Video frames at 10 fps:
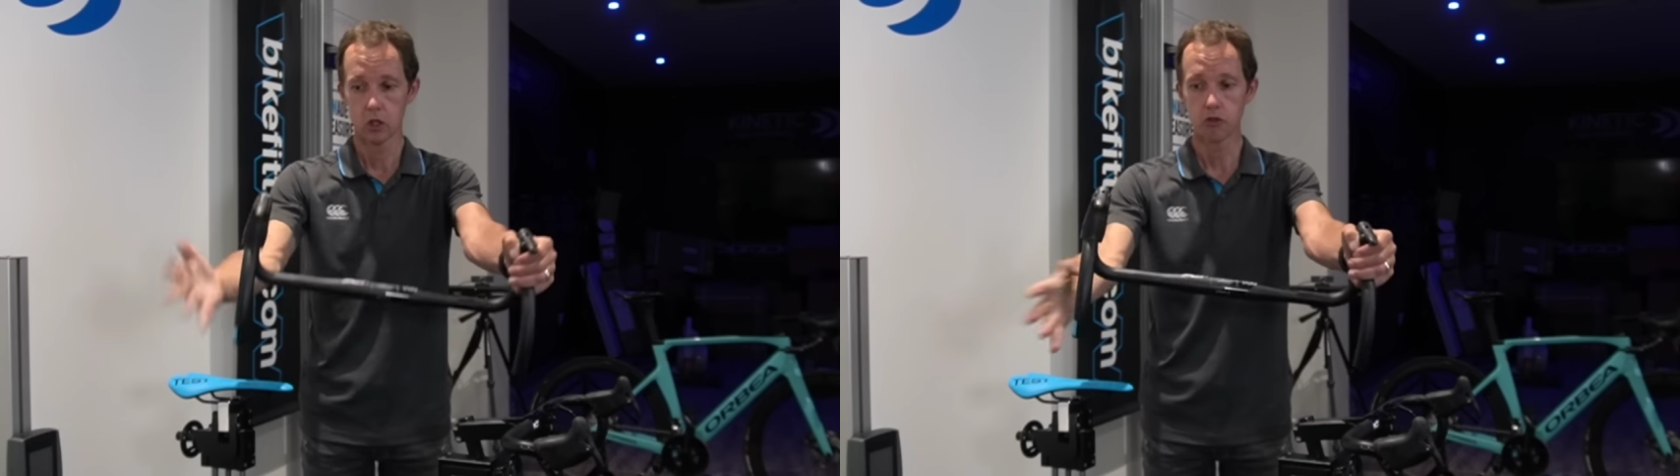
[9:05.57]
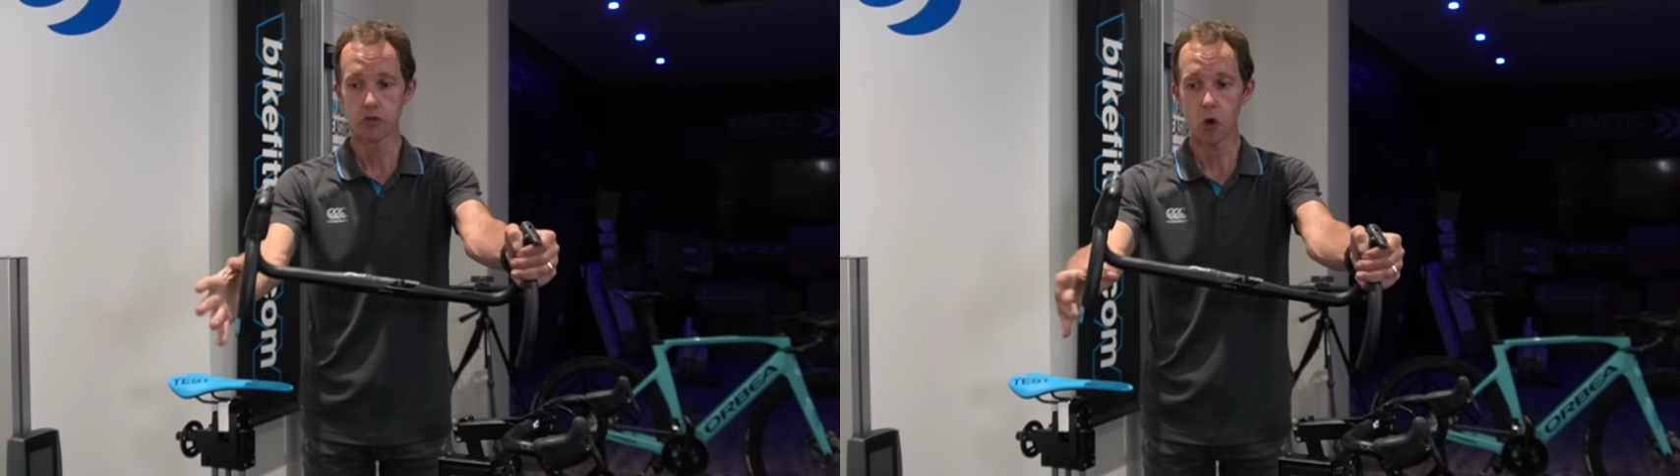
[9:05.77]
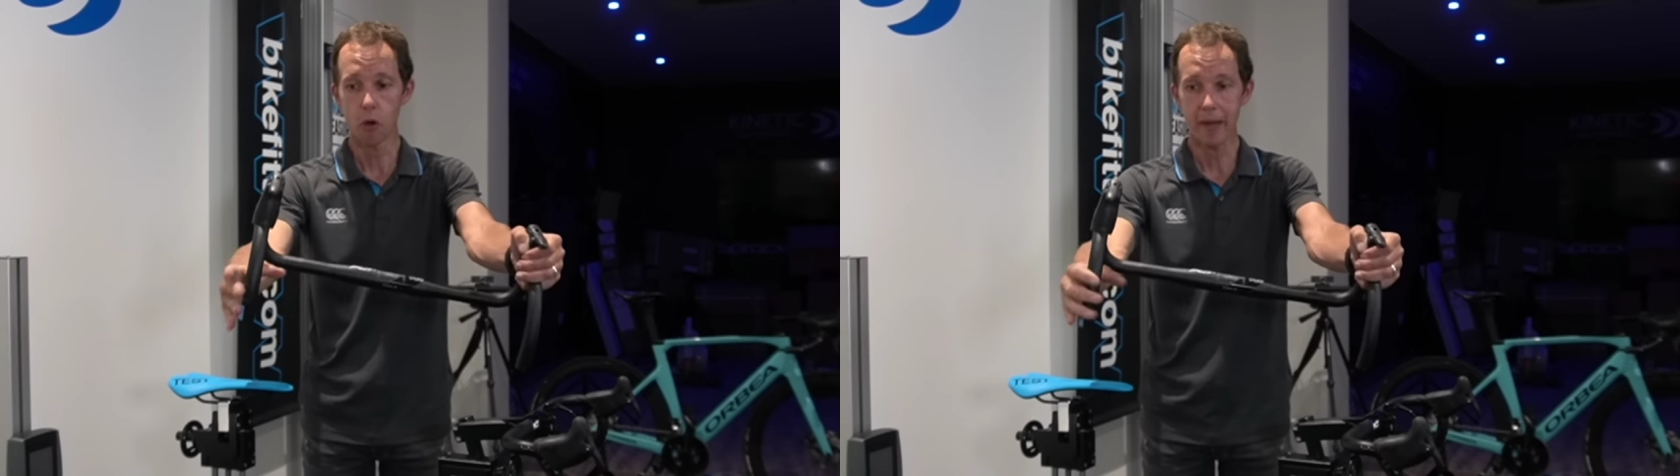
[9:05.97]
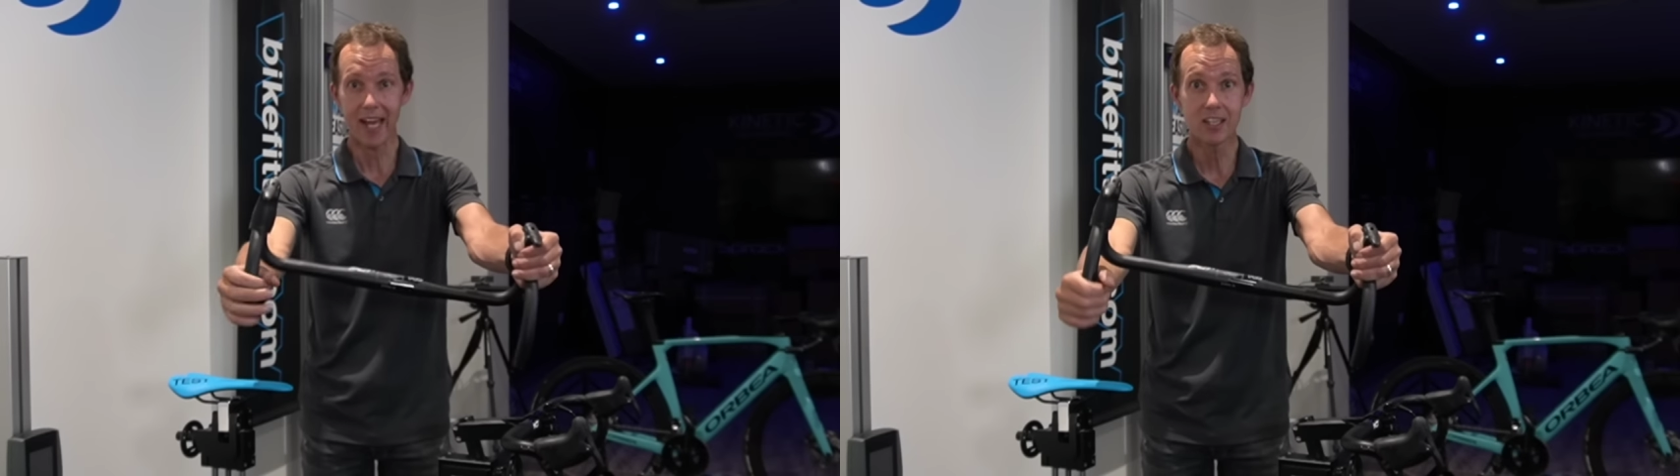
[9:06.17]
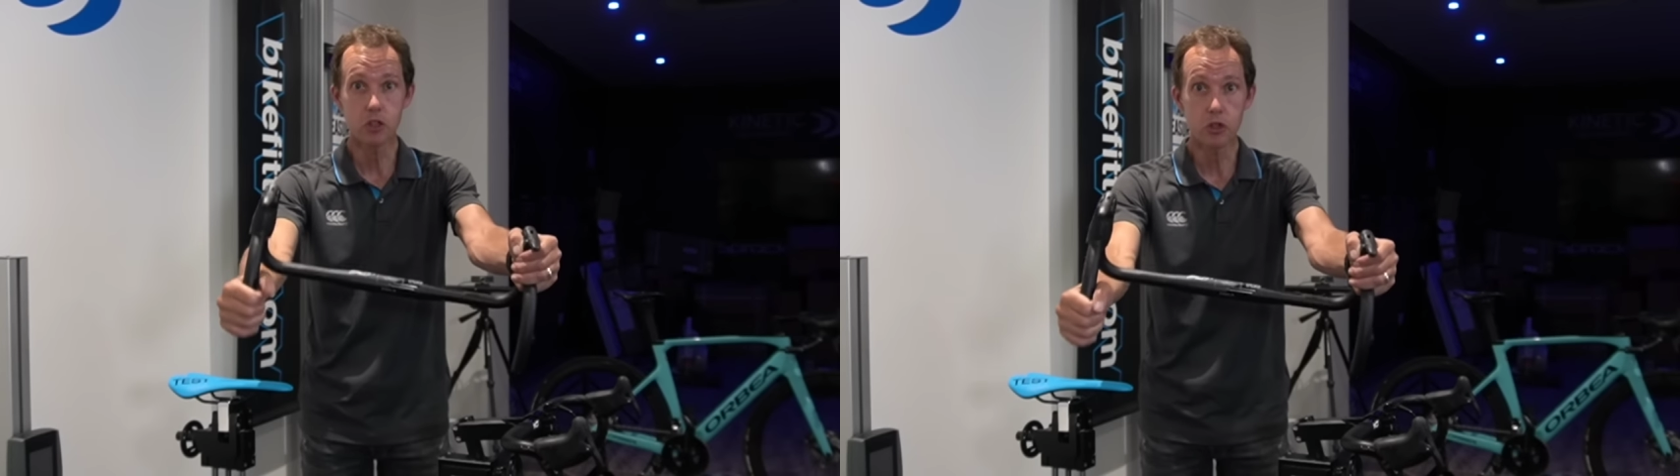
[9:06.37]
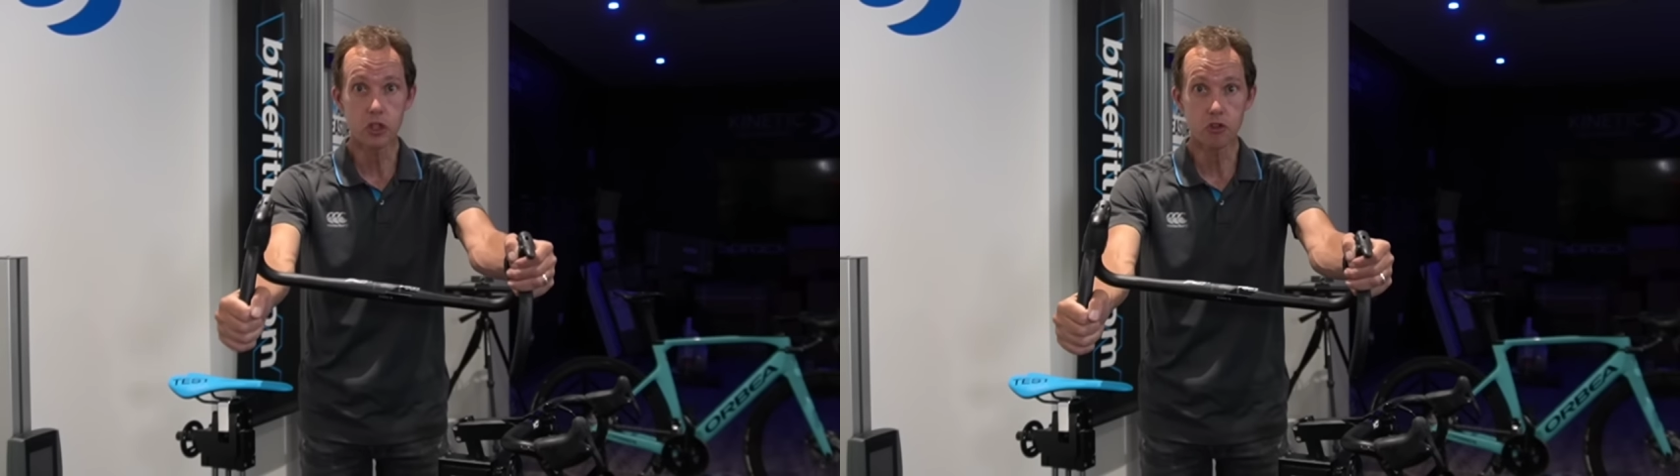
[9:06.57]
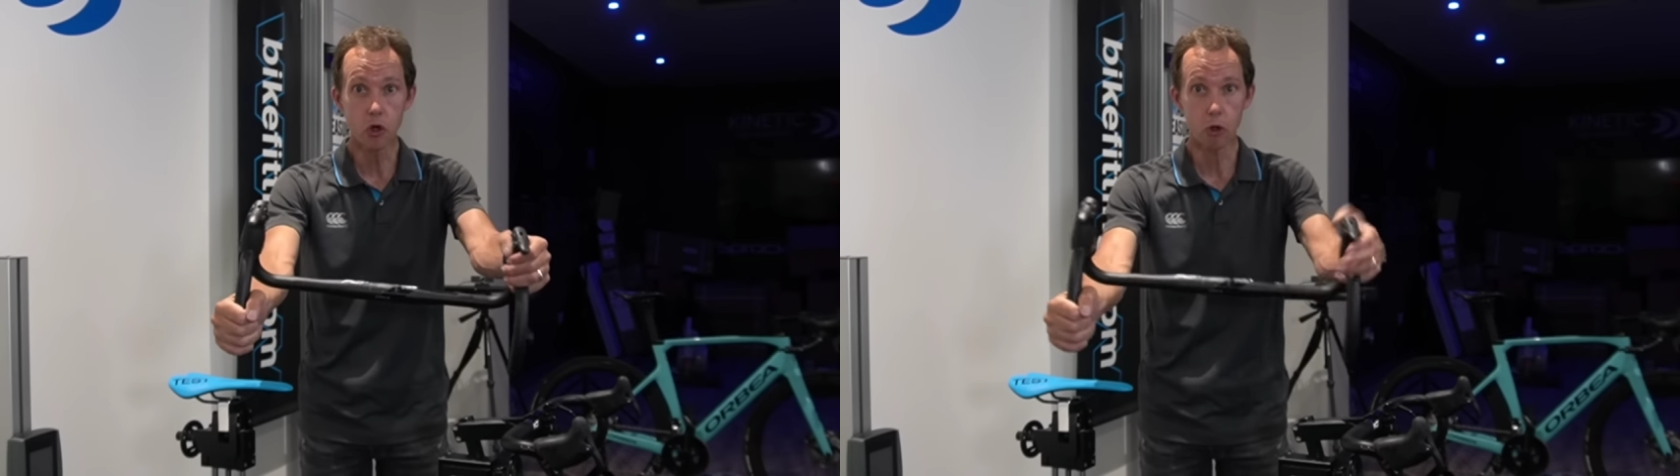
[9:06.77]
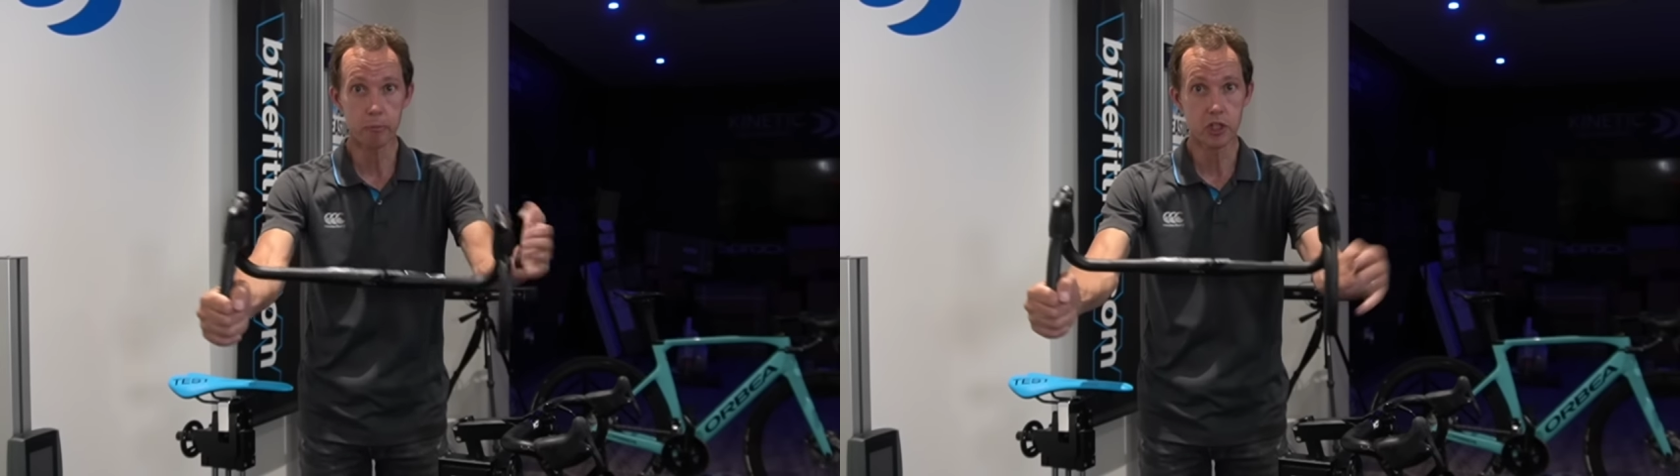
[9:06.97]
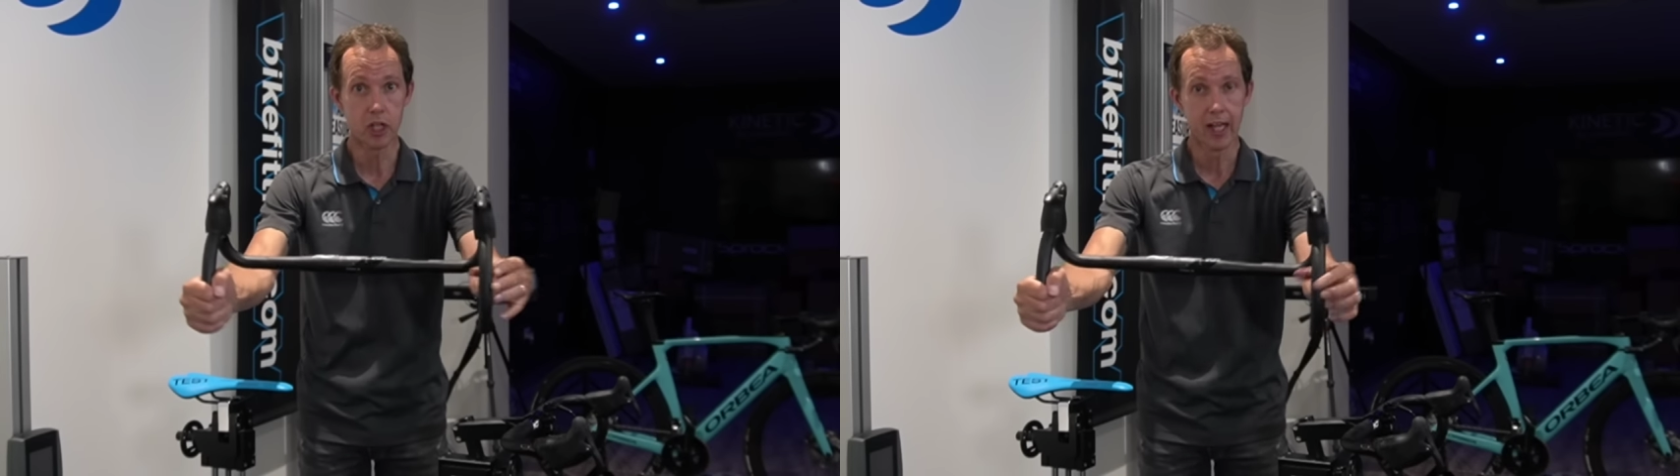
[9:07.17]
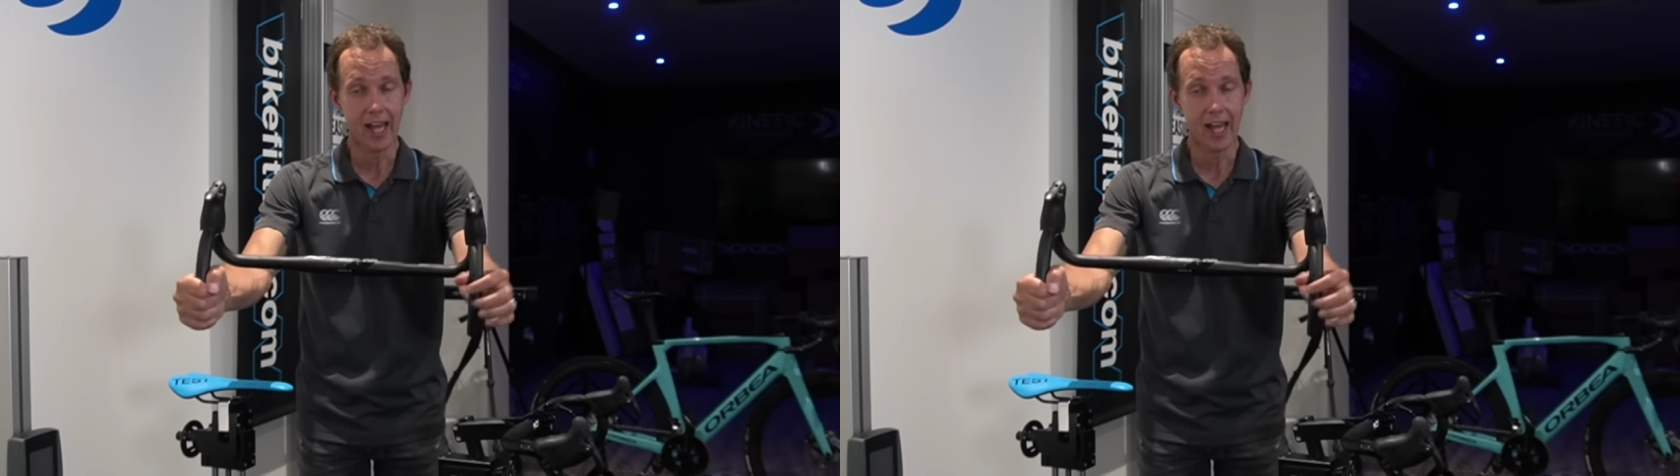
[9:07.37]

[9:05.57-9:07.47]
Drop into the drops.